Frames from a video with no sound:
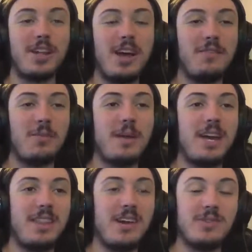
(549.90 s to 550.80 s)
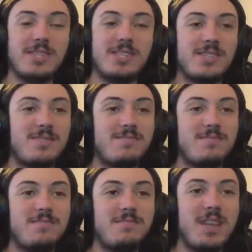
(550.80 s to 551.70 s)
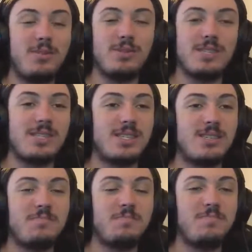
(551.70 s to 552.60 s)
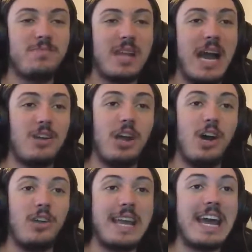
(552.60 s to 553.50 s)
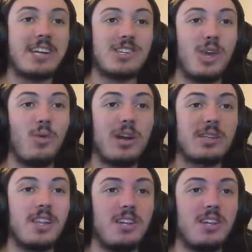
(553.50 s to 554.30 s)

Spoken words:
clever, Ben. That was... I don't know. That actually worked a